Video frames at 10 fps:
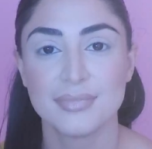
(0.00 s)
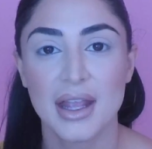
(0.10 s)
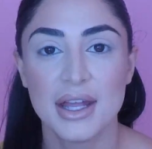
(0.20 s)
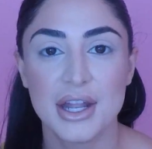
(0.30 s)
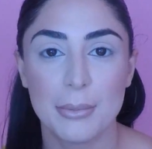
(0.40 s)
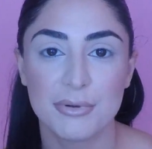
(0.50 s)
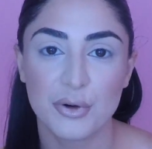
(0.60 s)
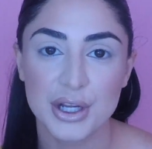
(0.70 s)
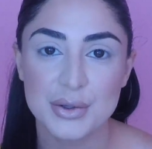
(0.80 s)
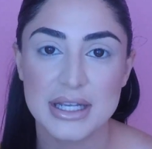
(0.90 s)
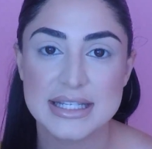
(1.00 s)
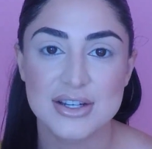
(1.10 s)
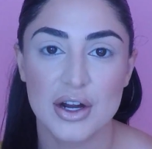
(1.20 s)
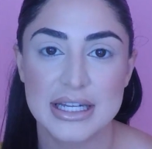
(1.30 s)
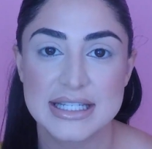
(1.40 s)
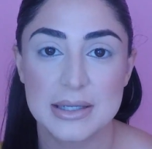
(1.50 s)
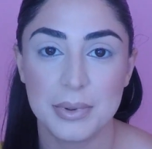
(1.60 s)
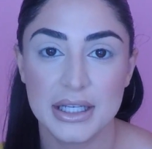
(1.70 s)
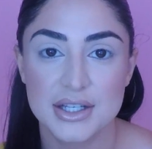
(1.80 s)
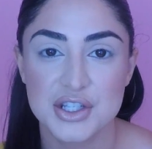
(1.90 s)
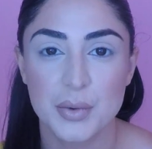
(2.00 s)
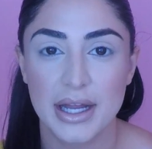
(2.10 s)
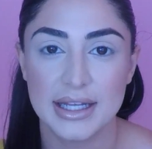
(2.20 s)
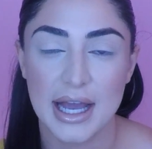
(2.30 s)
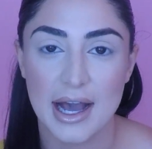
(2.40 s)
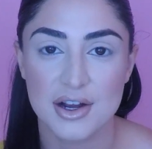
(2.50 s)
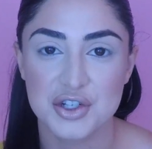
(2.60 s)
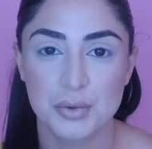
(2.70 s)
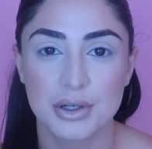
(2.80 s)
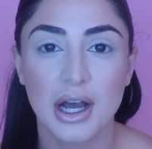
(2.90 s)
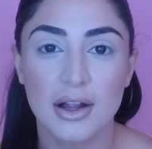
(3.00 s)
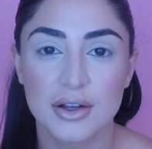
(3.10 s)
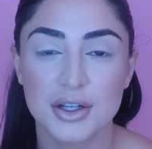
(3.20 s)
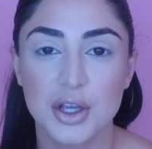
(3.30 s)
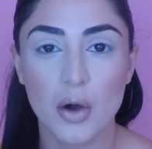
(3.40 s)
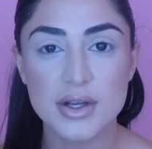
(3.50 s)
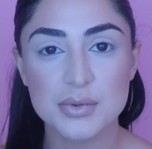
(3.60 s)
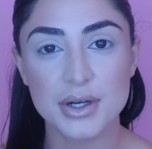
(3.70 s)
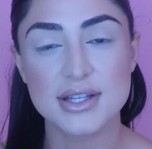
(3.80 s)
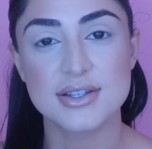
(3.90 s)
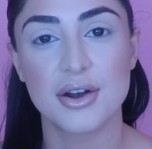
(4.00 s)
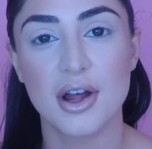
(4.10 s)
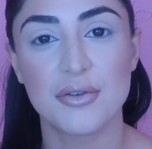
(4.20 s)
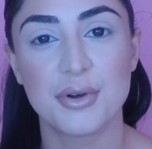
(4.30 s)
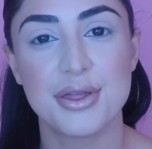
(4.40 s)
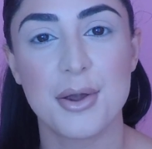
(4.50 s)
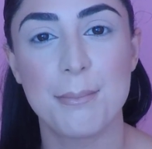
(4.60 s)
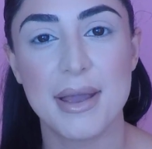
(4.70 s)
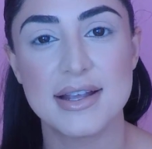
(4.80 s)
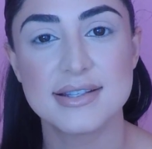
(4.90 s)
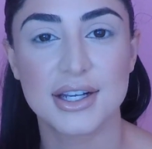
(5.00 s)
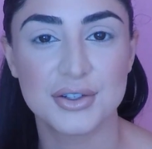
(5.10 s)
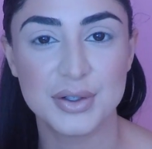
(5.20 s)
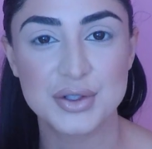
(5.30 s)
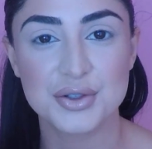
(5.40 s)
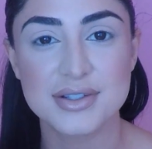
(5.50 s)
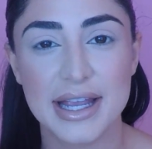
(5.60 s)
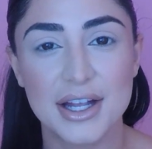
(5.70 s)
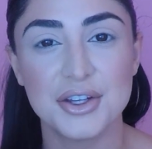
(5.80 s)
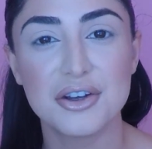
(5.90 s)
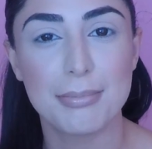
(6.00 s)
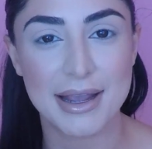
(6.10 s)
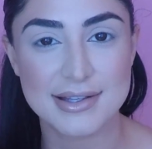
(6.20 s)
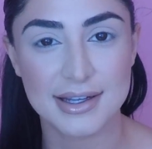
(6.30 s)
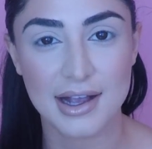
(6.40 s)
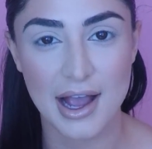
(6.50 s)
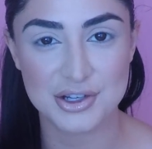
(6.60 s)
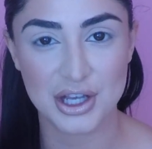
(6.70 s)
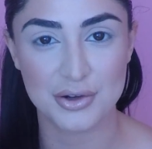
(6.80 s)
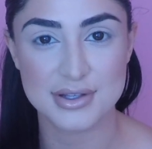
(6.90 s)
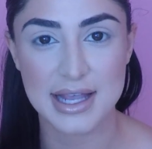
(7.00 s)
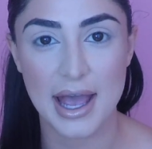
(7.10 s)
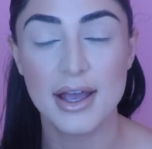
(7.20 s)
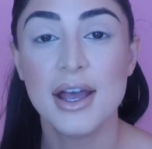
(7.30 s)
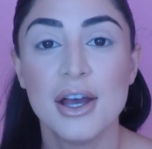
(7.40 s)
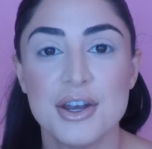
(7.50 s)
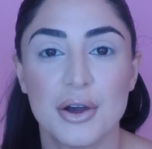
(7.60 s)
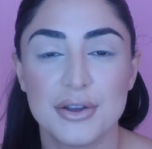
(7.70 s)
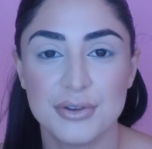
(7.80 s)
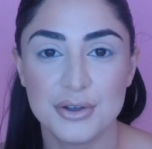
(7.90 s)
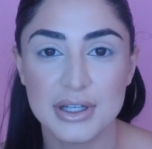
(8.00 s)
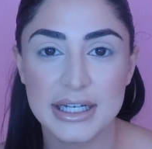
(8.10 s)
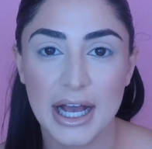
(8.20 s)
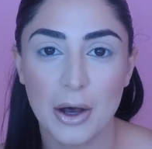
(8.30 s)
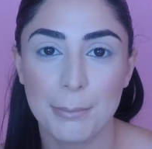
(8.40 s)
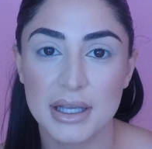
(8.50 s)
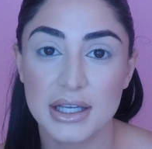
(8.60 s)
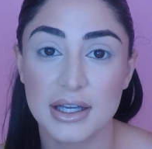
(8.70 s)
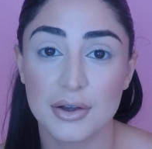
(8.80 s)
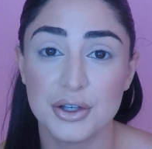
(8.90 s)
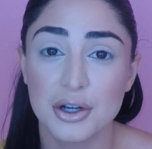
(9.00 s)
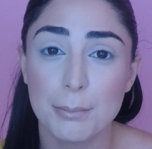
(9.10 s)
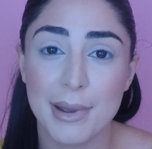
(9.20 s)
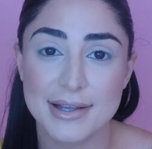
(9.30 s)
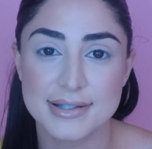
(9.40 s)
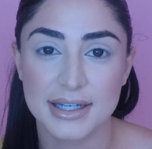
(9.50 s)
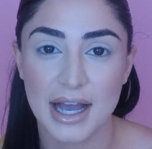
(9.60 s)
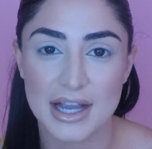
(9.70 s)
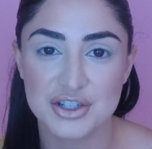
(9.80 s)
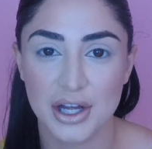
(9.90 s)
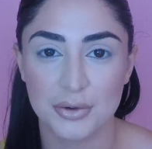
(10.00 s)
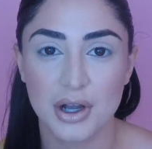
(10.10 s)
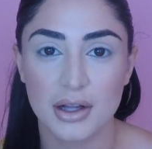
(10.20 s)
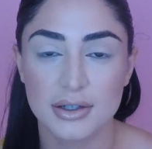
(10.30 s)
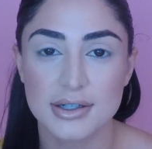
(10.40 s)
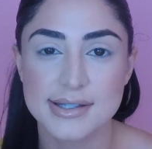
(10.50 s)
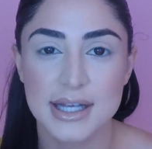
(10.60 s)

Now, before you get started dipping into any actual color, you always want to start off with your basic neutrals and your basic eyeshadow set. Now, if you need help picking out your basic eyeshadow colors,